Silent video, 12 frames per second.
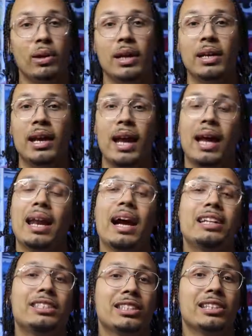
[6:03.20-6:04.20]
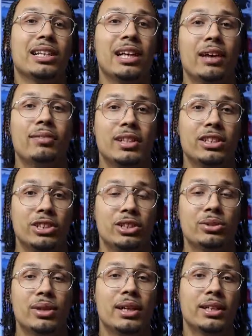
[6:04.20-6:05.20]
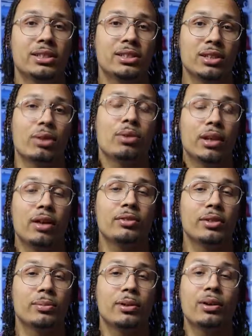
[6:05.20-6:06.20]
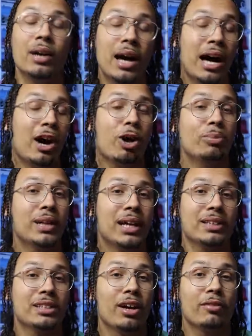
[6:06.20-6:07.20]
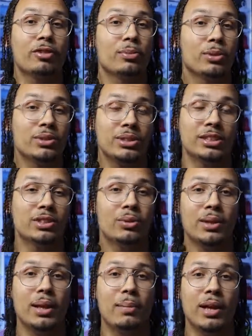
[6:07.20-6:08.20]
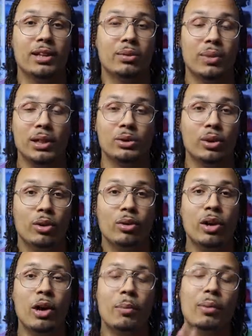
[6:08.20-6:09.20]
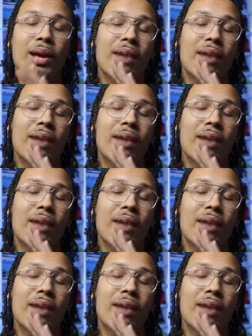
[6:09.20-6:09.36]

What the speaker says: print, and I just love this shoe. It is so comfortable. I hope that it's comfortable still when they make the retro. But